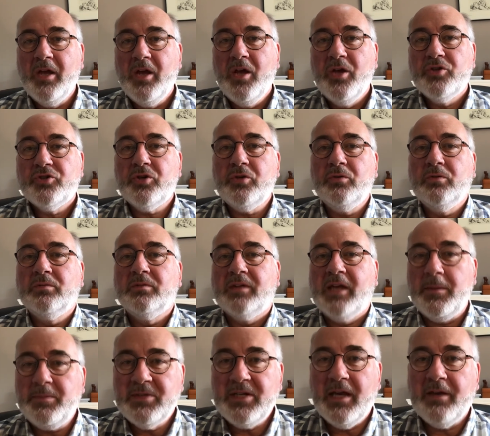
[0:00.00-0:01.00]
So
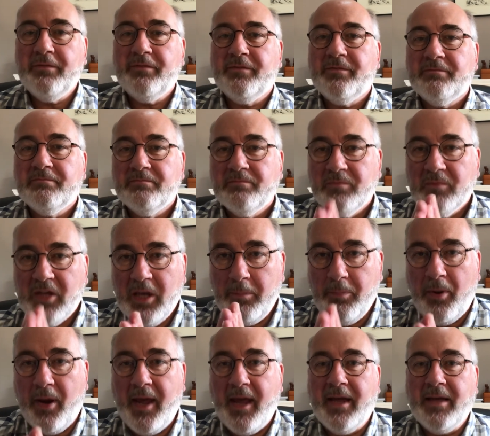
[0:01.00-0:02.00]
keep safe, keep
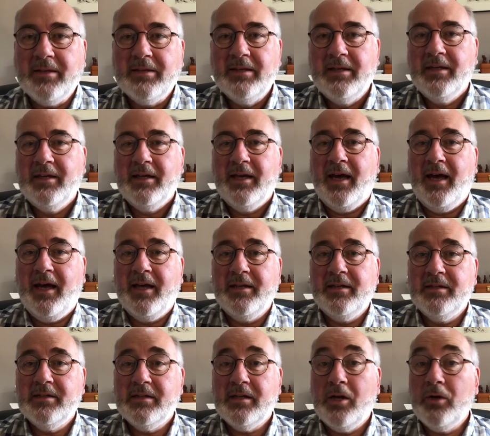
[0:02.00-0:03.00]
praying,
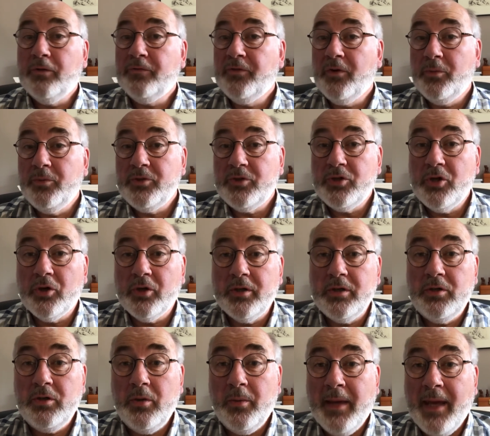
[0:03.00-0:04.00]
and I look forward to talking
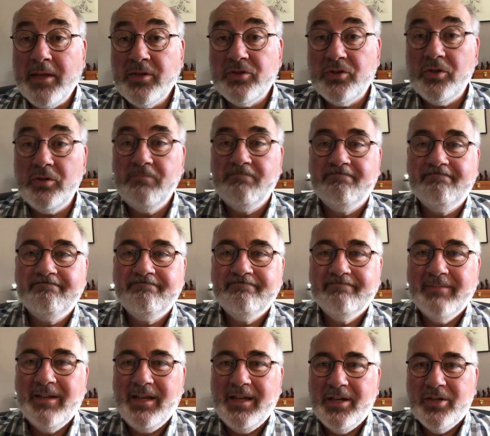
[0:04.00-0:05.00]
to you again soon.
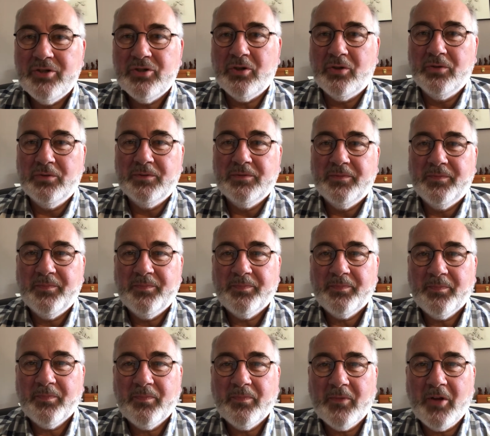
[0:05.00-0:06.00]
So
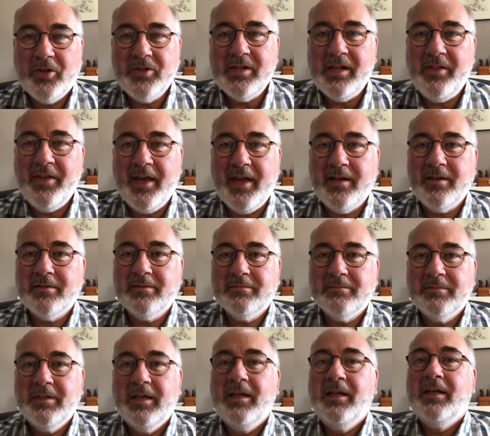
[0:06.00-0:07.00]
until then,
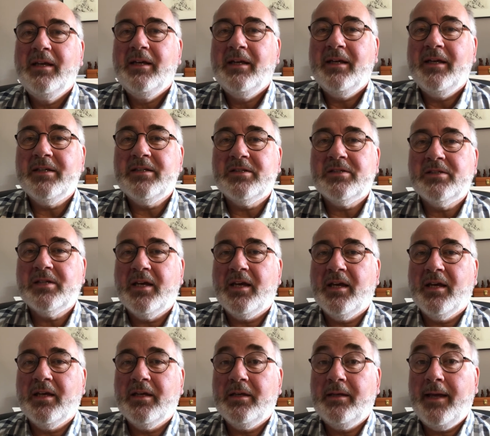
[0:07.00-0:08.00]
it's
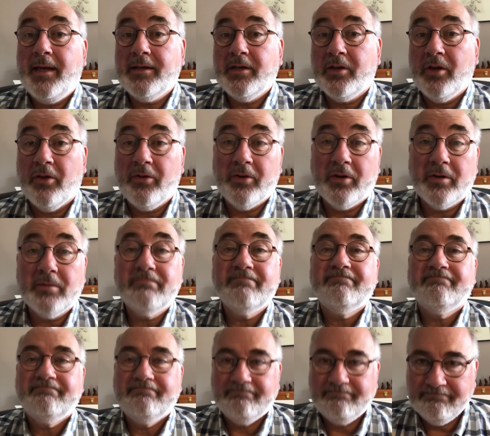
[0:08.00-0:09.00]
yet another
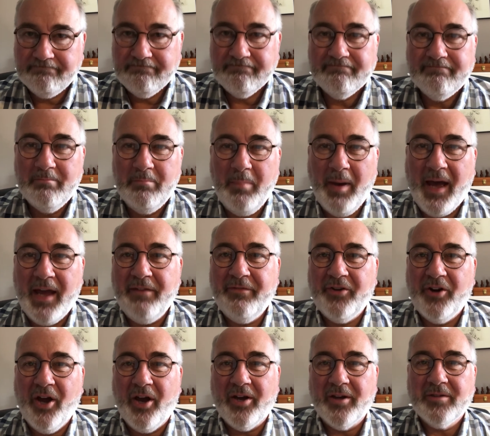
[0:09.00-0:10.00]
bye for
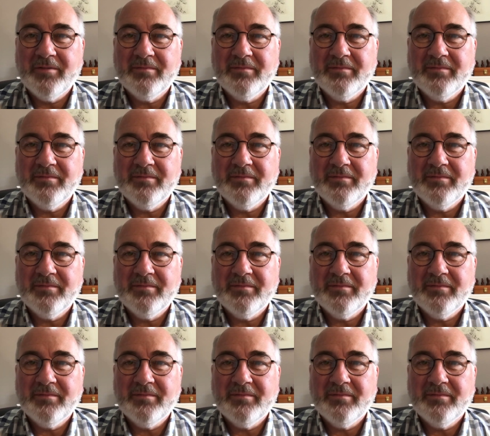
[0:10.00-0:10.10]
now.